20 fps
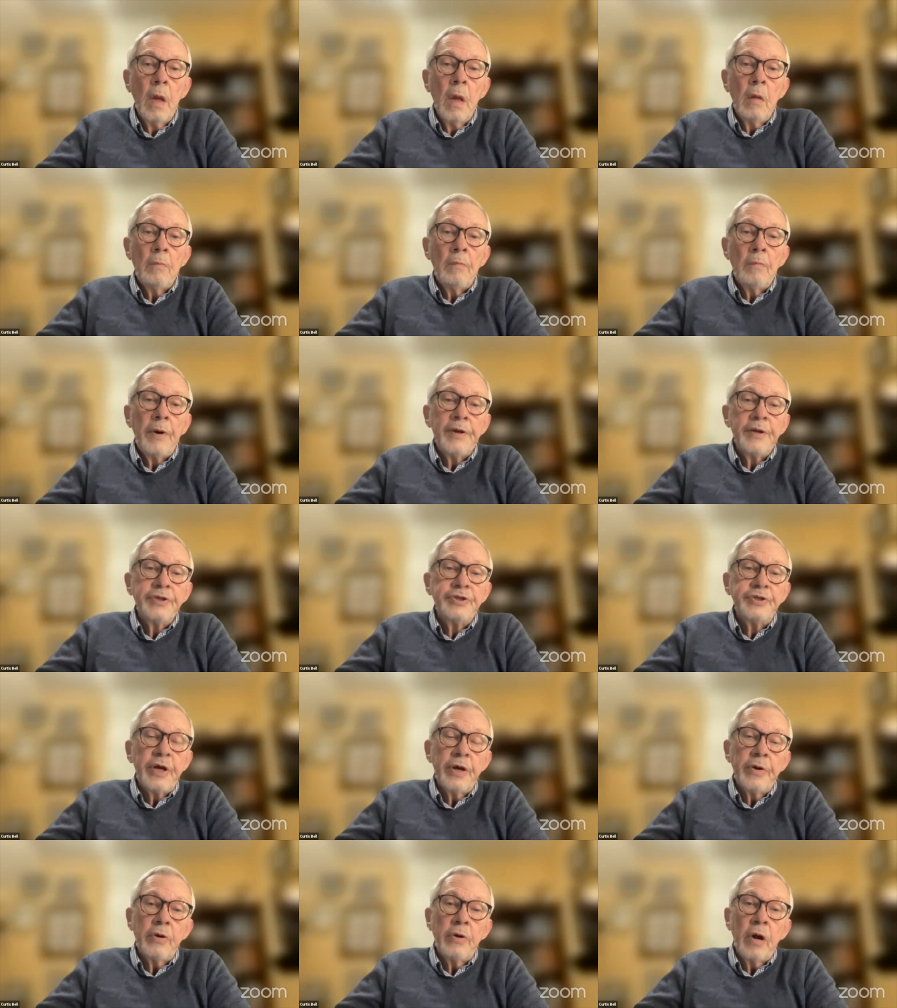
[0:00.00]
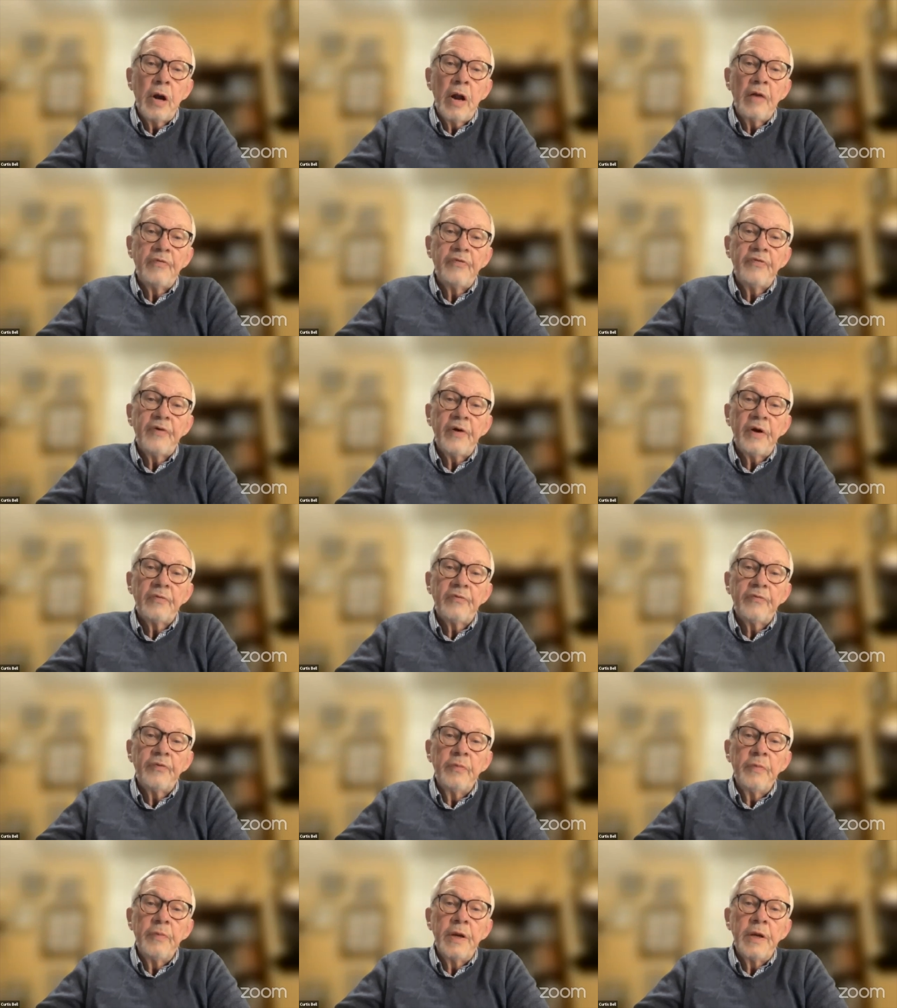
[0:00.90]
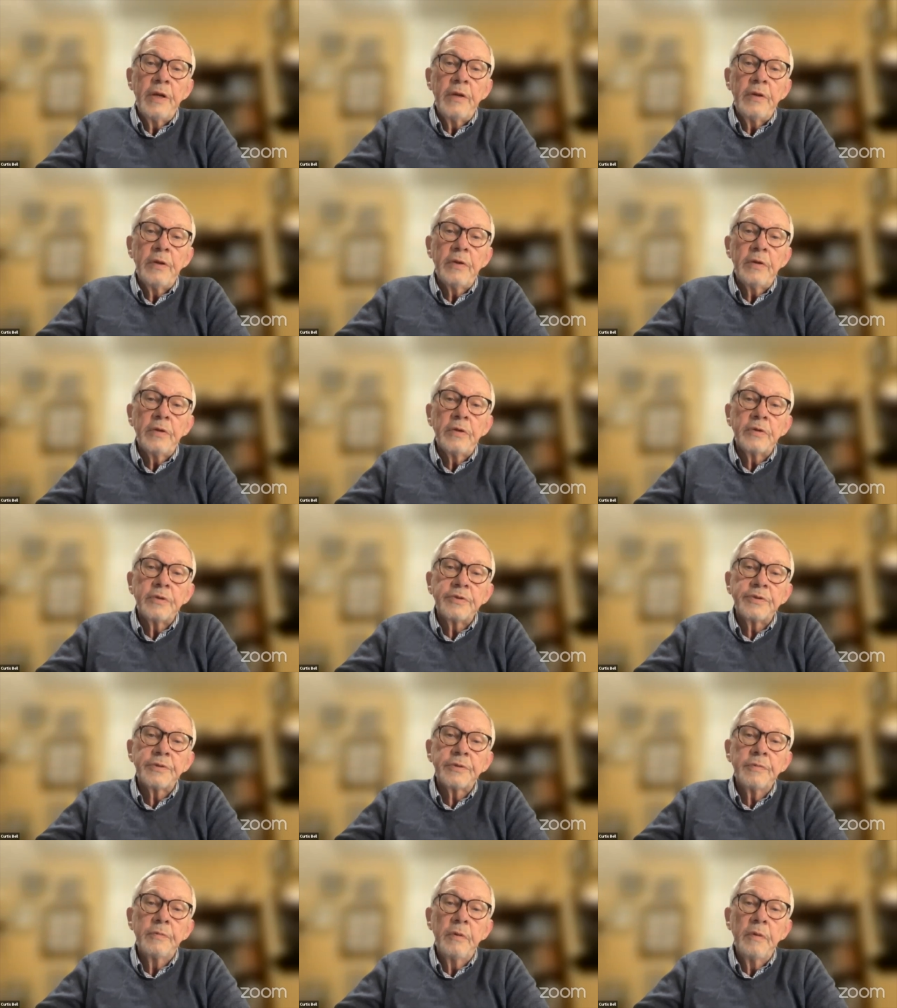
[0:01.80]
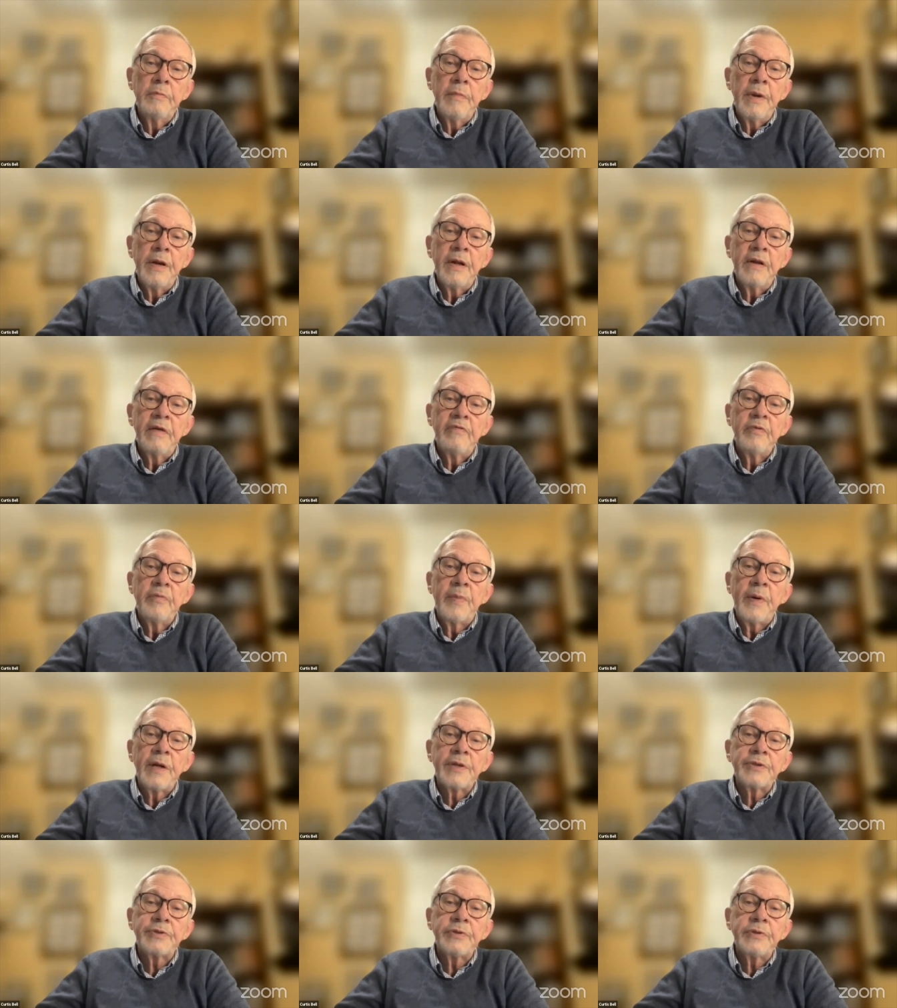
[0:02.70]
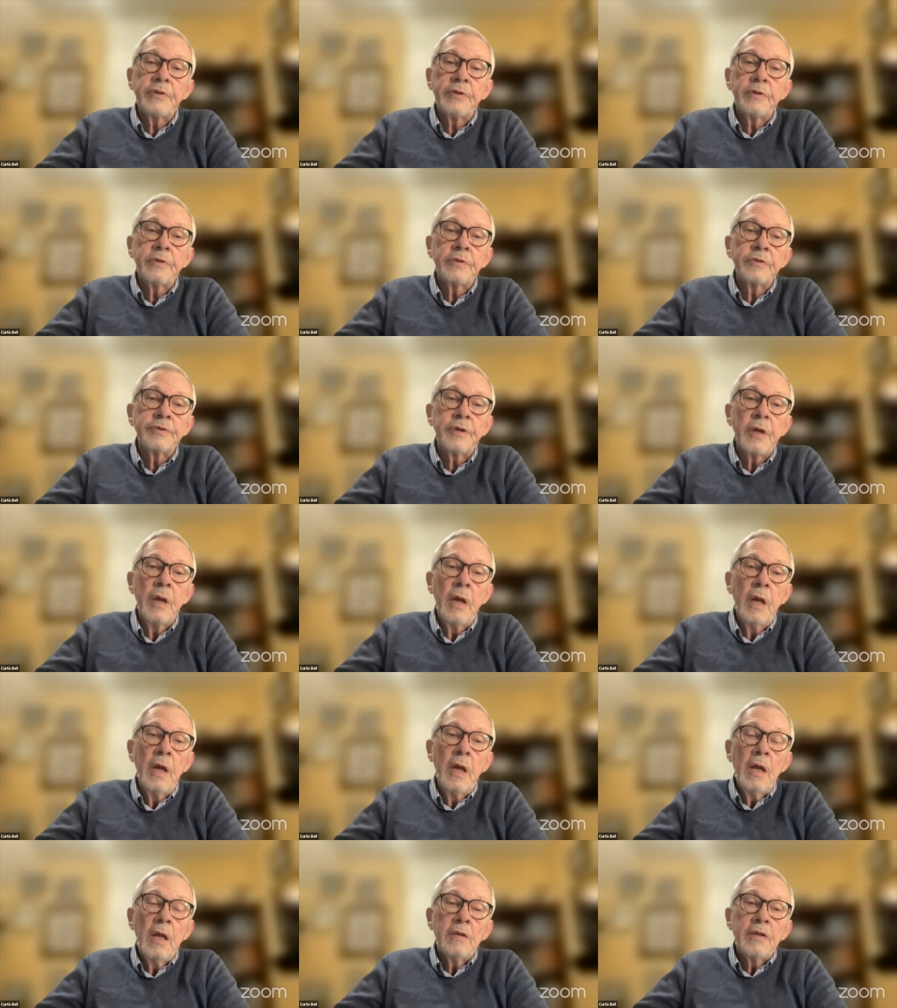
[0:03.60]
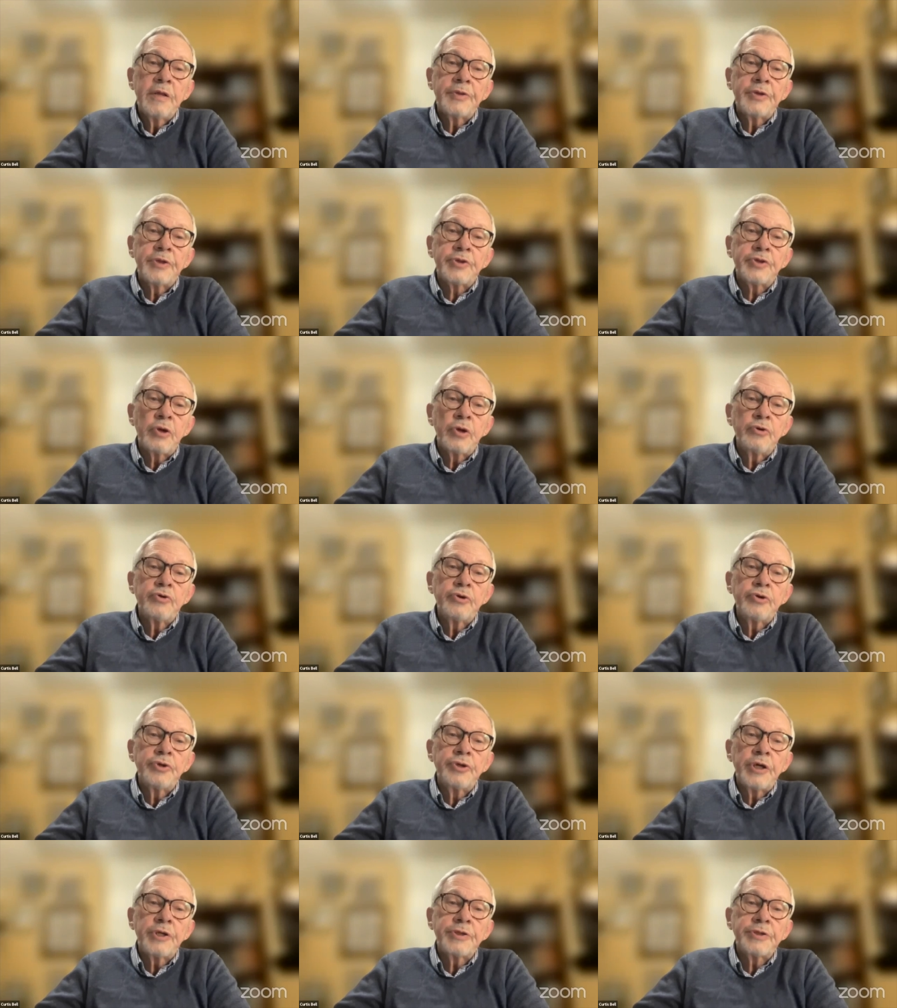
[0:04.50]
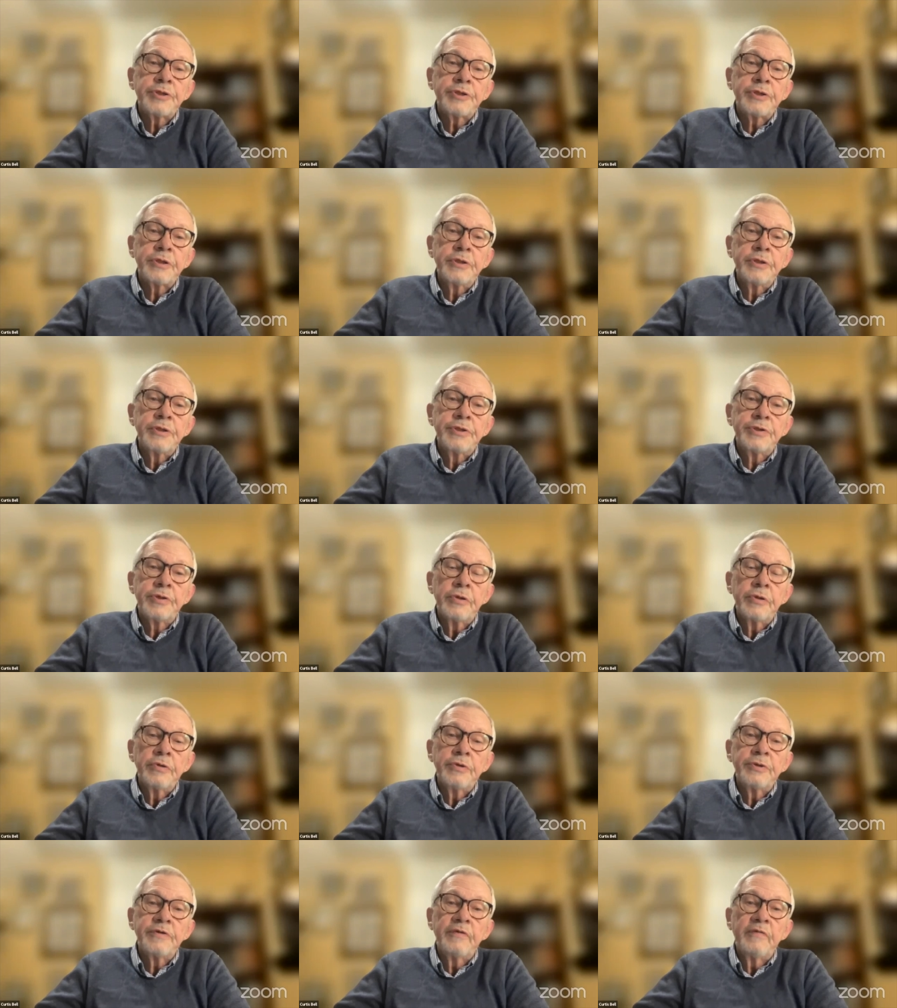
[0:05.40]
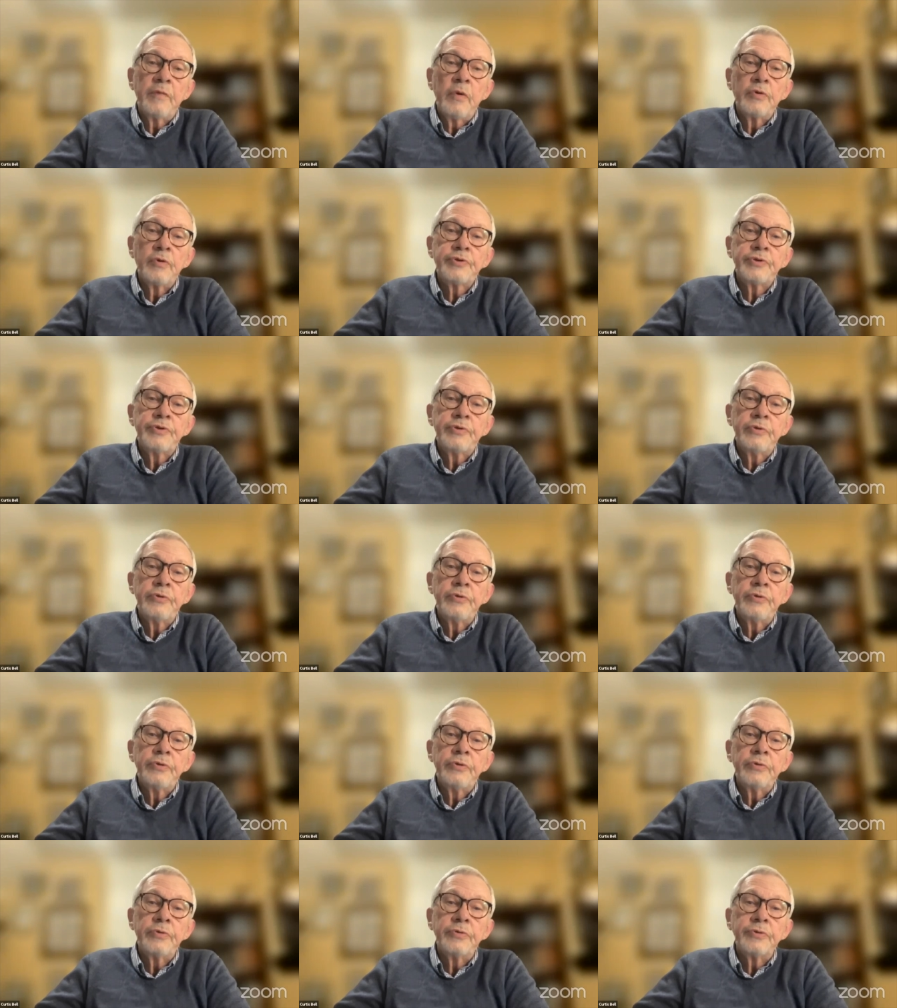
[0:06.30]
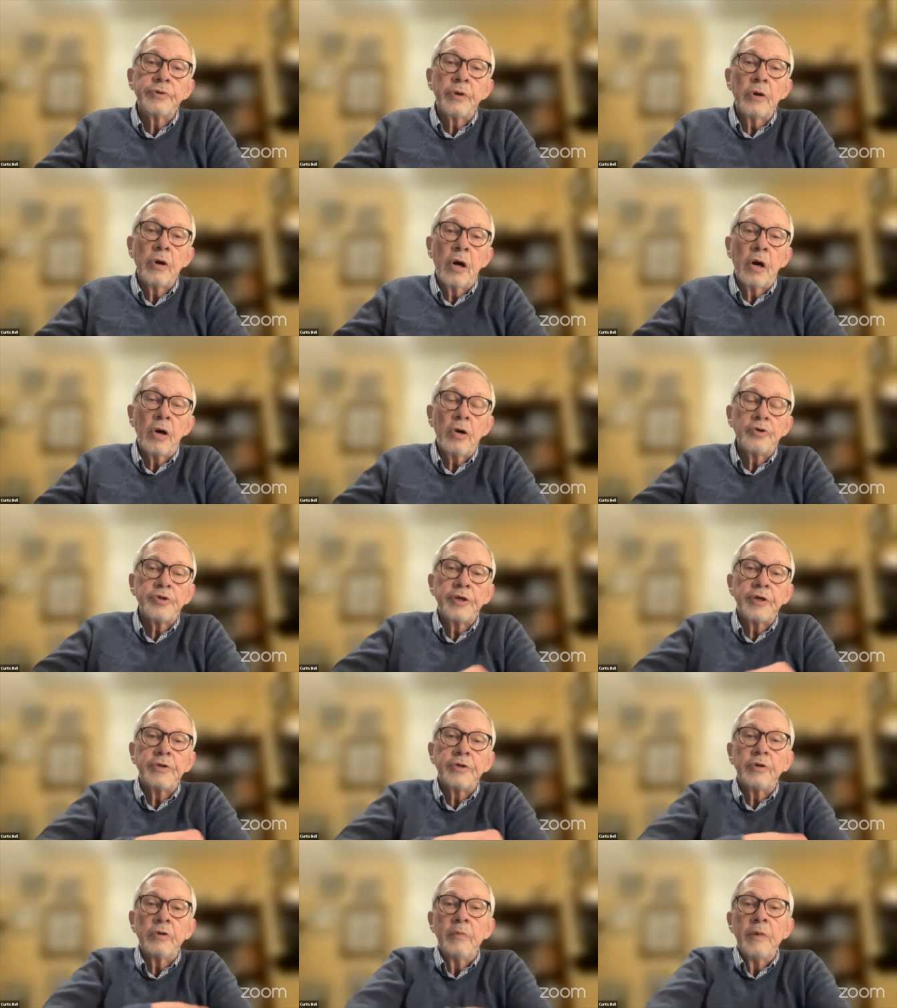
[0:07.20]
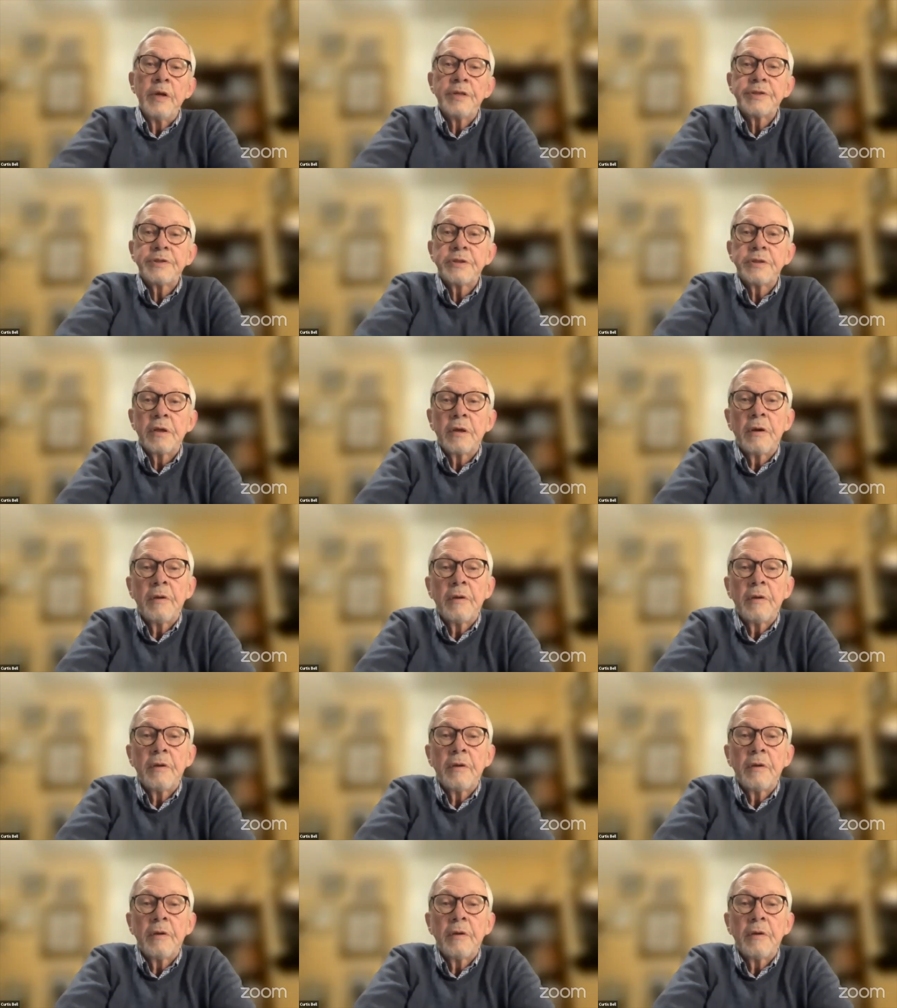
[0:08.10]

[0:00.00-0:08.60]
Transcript: But in general, I felt for many years, many of the past years, that the social justice concerns of most UUs are largely domestic,